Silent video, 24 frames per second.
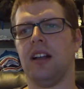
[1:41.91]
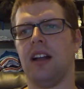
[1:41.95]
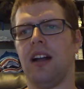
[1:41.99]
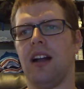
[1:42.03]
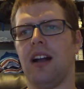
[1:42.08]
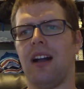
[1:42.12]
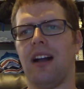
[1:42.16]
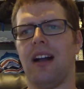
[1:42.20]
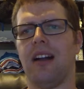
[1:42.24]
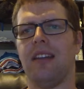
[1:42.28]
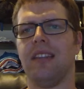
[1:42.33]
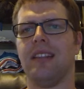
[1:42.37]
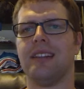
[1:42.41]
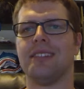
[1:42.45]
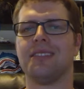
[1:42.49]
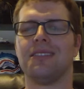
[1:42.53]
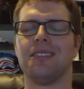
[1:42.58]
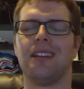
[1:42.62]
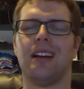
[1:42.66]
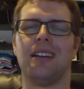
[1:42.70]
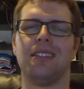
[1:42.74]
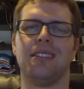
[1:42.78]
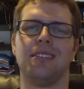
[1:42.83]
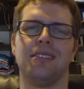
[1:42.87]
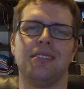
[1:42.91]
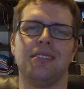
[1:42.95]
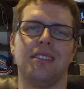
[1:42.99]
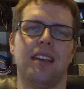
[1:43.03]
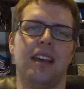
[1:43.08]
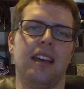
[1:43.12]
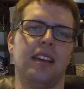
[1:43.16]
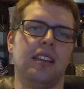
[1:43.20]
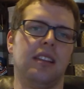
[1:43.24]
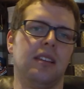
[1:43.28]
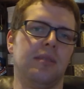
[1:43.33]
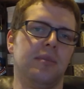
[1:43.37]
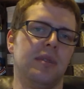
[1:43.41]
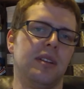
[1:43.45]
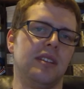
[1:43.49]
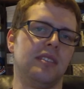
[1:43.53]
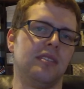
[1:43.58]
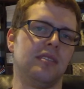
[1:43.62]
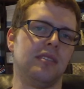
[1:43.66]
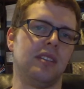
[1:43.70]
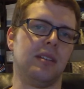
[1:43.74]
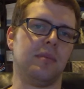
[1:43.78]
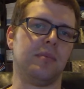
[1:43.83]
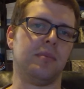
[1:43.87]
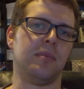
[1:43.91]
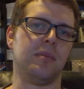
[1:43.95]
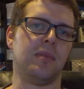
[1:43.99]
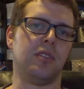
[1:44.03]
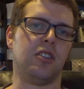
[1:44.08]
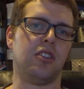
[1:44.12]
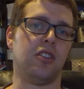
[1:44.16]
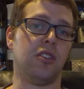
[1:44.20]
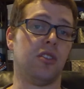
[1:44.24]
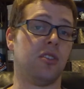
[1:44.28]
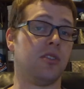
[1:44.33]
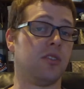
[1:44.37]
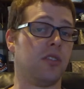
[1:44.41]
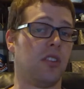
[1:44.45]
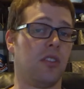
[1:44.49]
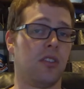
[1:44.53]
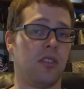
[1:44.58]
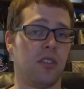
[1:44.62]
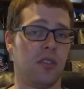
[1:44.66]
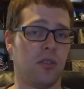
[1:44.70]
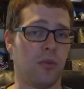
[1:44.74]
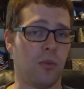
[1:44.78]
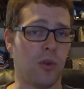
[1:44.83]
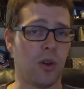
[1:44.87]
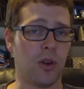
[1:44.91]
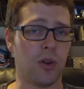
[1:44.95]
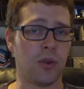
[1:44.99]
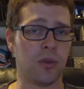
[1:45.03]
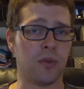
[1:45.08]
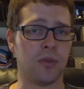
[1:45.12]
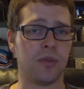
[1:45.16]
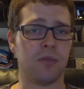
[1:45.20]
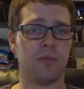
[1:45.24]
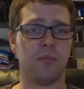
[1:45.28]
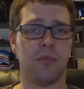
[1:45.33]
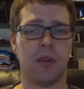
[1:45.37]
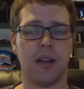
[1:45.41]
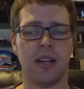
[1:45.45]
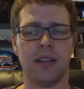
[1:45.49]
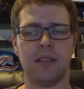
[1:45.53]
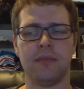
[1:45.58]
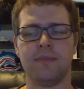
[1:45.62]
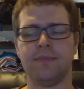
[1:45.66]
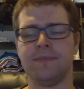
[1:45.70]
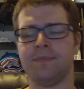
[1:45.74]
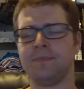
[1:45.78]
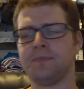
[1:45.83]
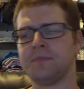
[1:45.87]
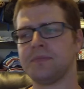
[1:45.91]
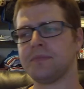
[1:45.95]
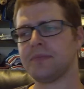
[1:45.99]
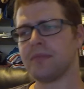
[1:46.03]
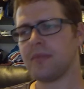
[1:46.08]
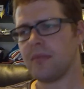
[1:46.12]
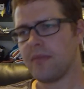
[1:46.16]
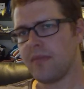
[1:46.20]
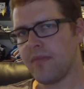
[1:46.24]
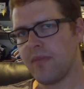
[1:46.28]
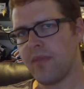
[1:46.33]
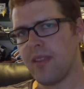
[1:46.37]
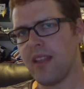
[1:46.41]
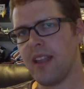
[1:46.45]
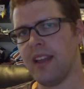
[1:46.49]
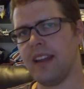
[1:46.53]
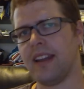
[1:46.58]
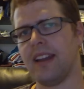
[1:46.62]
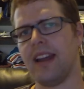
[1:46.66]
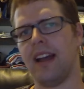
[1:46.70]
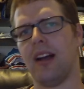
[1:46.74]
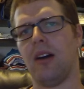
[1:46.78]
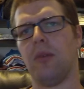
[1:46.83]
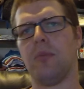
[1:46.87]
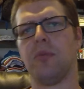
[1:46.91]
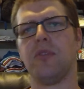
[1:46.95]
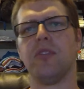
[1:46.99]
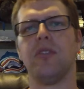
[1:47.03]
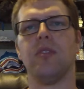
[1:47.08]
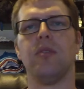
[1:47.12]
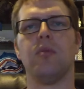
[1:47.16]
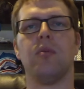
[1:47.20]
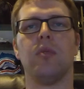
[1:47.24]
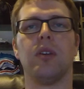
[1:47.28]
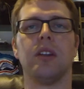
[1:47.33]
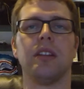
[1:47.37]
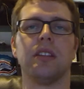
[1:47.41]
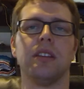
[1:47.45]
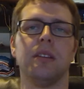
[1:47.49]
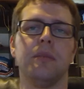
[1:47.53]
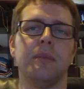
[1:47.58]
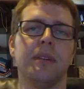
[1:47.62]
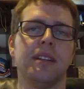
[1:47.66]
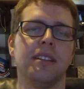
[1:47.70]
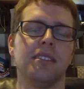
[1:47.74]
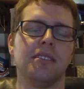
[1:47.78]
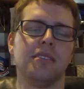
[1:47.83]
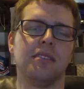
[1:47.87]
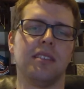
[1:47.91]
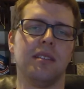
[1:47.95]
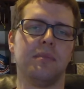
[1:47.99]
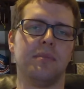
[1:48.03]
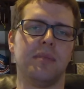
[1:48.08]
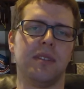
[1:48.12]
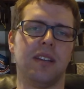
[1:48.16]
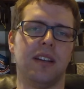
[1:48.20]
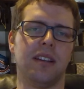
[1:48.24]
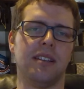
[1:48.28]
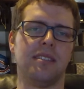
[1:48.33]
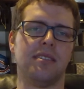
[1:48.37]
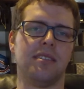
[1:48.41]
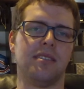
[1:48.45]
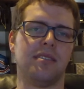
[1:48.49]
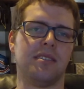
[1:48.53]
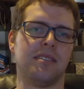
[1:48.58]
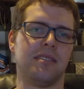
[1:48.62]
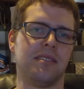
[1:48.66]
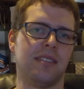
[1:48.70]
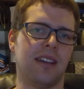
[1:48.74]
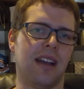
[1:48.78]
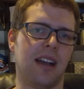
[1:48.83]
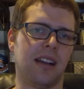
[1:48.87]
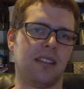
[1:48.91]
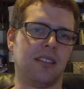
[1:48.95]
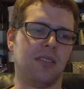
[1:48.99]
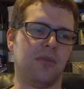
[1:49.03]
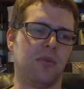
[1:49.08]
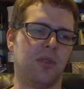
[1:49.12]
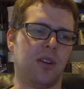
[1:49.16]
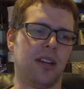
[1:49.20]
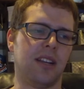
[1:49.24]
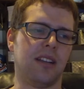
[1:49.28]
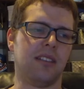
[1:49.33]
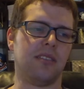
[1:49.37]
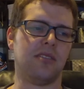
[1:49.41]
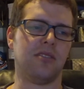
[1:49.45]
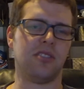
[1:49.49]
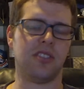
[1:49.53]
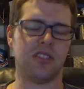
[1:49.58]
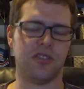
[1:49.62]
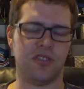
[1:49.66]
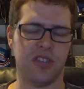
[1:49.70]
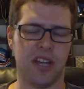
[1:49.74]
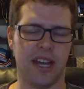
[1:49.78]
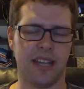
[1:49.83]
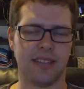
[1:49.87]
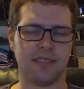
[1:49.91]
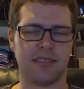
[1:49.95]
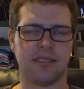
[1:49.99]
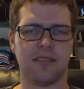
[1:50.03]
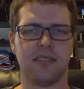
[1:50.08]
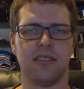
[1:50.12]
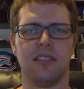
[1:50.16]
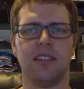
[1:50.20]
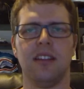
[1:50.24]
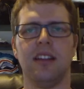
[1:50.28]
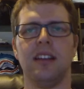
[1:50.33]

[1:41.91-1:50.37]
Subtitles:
That's not to say a limited slip cures all your woes, but it helps. What a limited slip does is exactly what it suggests.